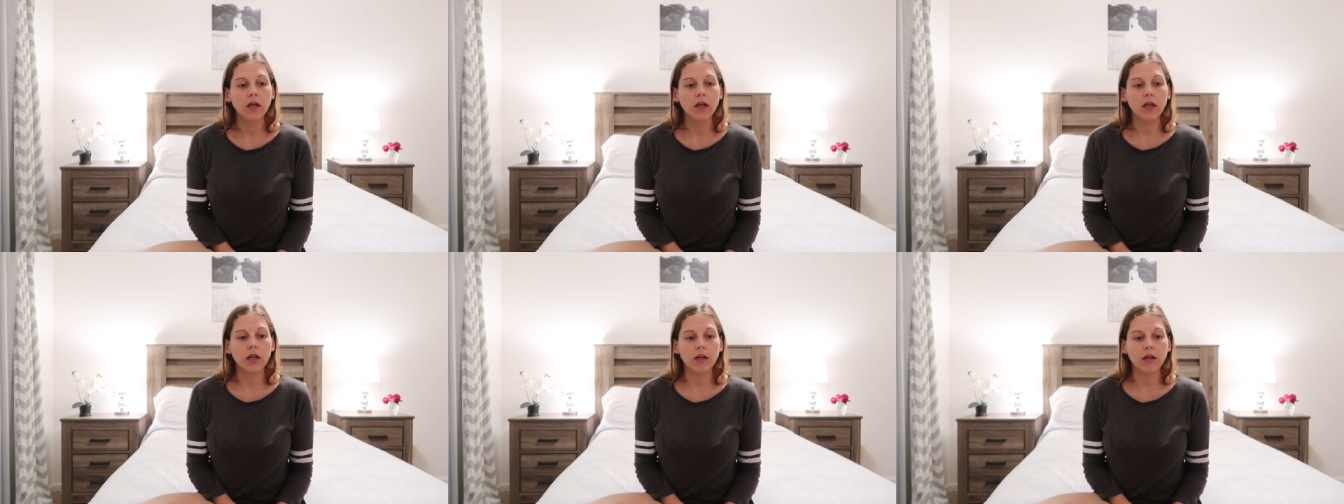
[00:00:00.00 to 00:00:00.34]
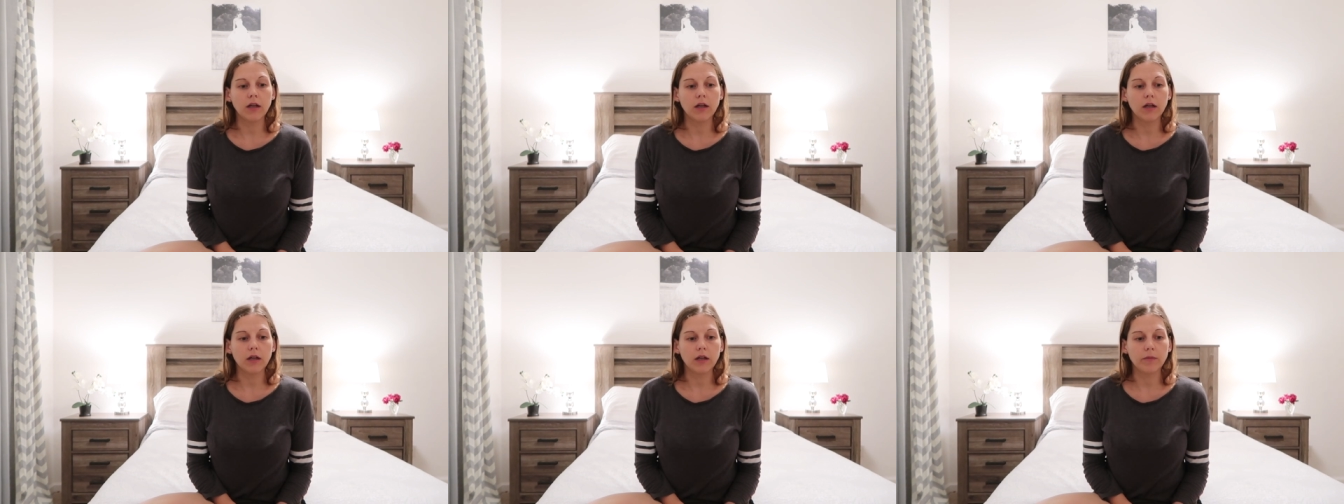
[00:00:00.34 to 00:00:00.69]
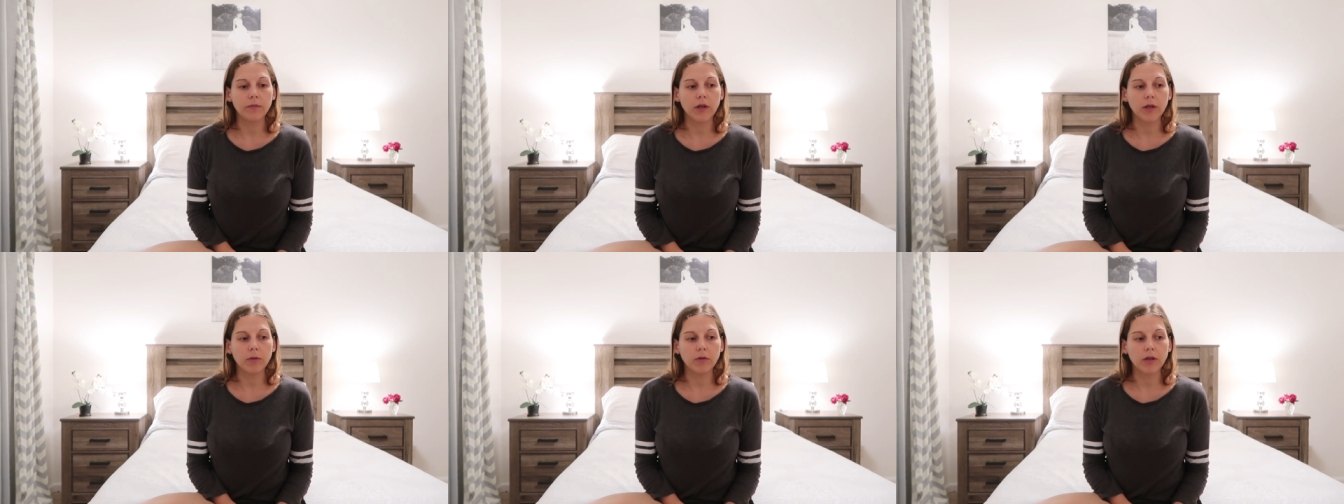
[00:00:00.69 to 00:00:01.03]
and then they
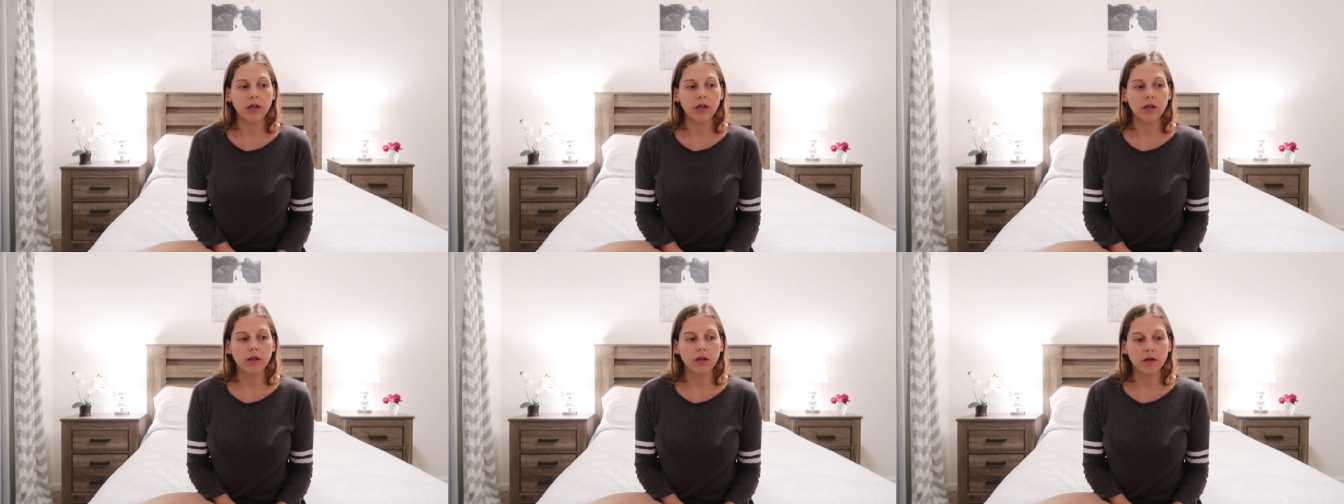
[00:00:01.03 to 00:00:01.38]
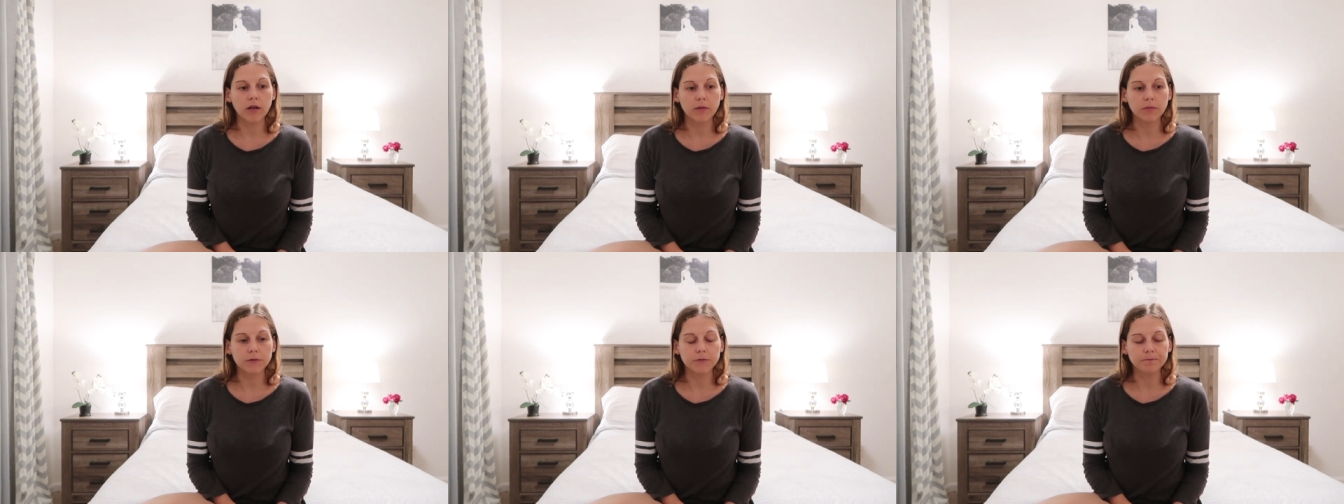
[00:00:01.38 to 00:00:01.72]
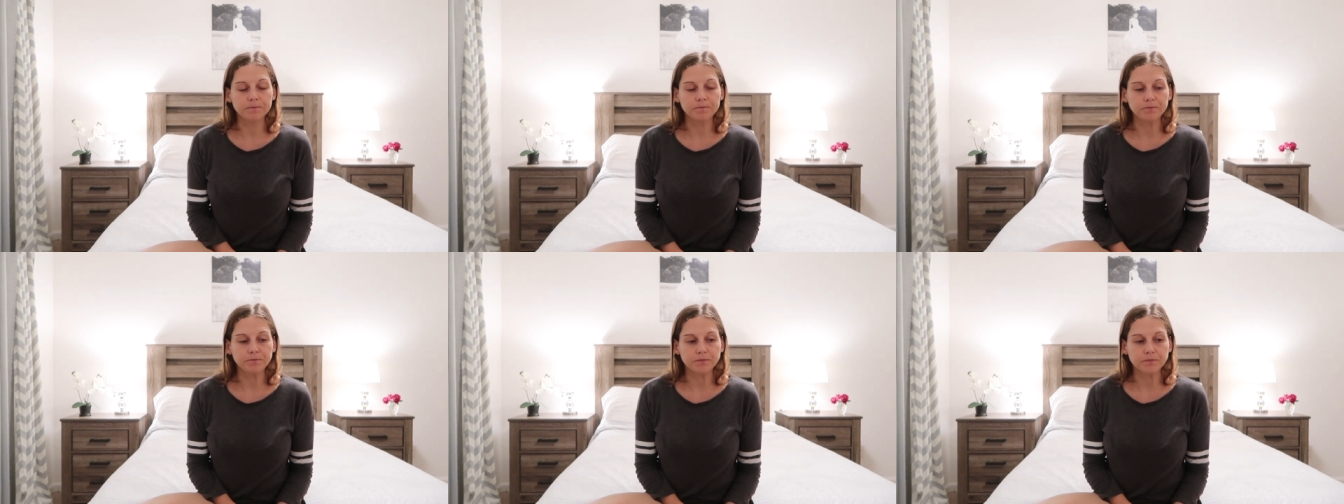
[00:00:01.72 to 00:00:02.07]
made me get up
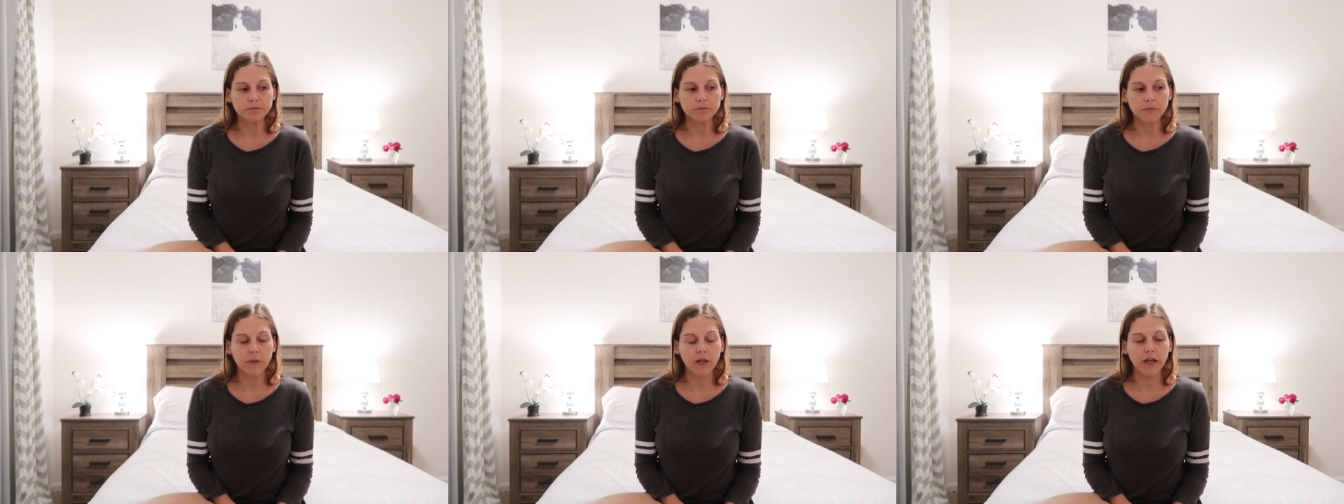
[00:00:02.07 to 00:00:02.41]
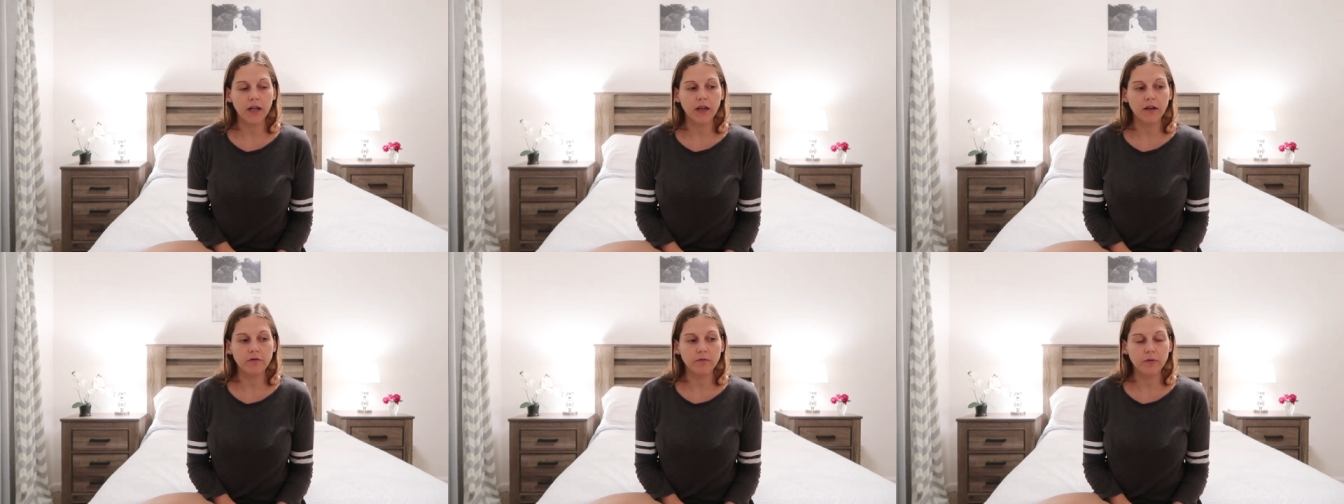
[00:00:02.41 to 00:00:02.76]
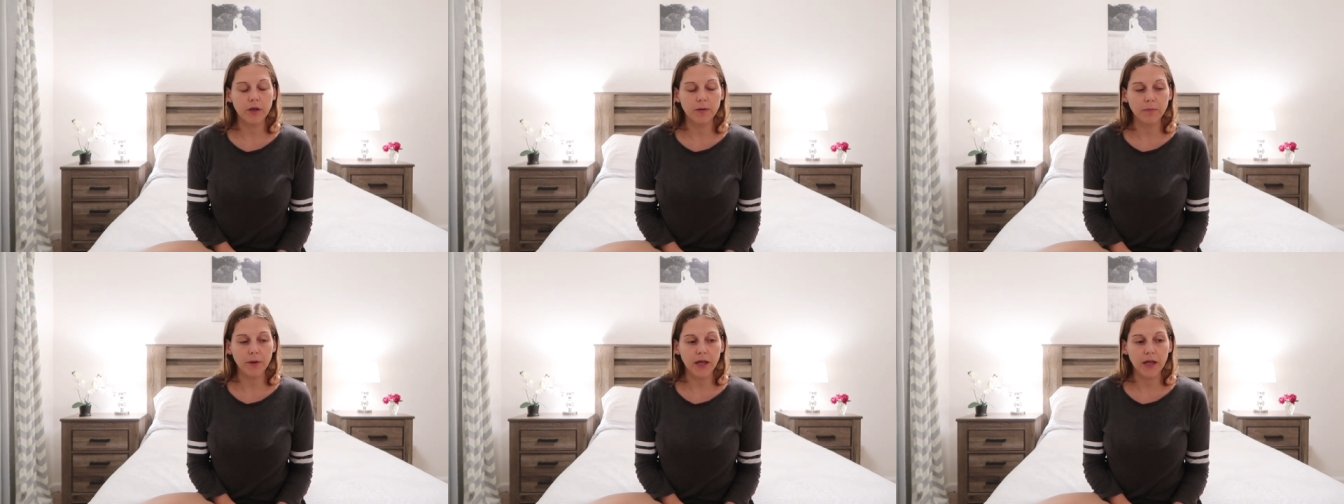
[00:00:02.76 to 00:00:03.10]
they gave
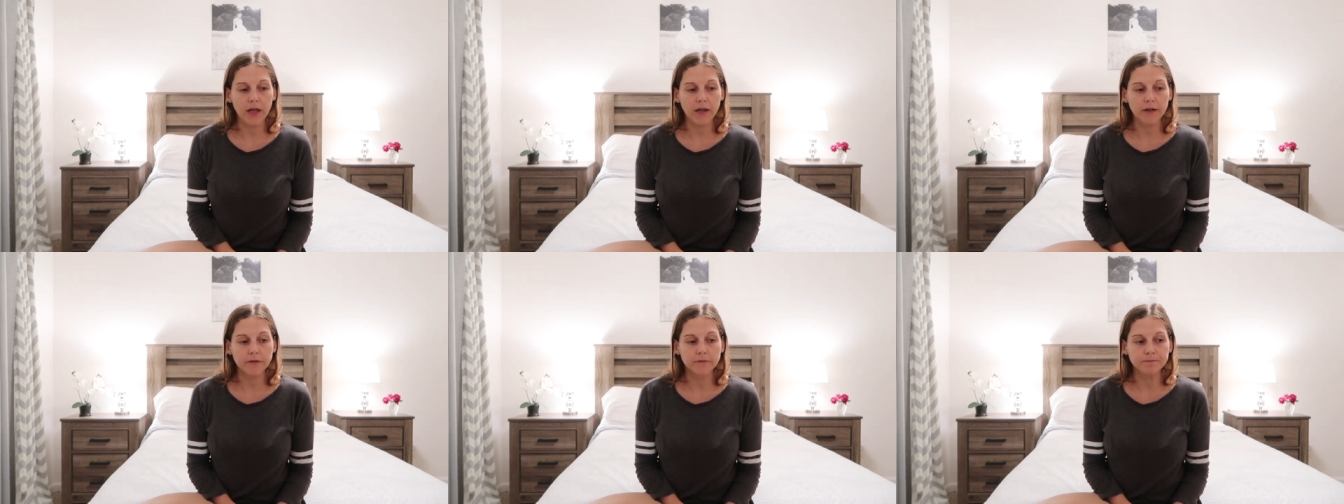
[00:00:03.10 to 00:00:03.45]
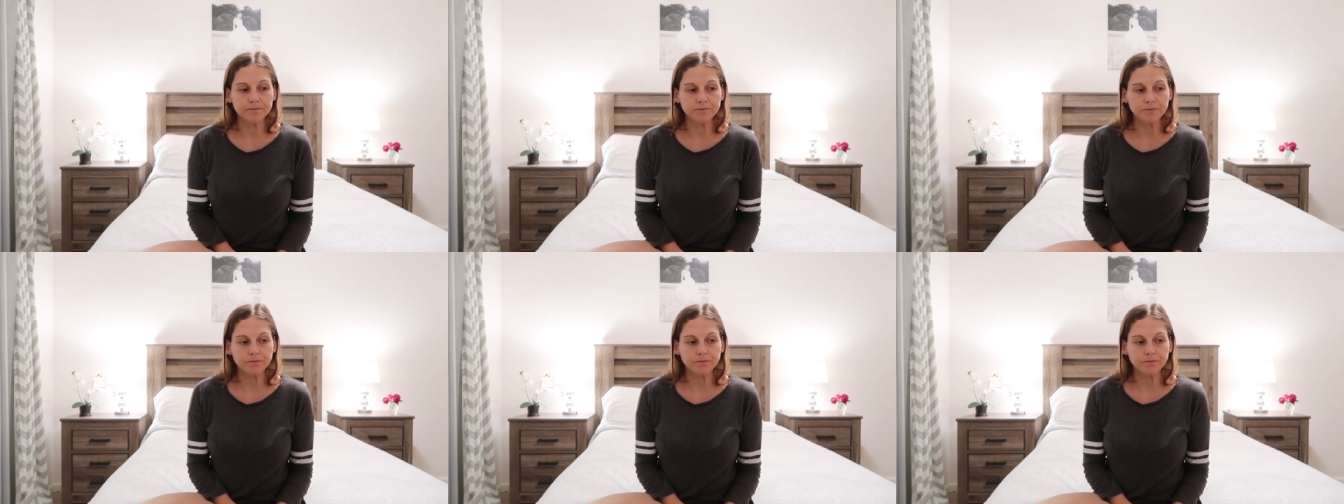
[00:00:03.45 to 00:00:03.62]
me a pad.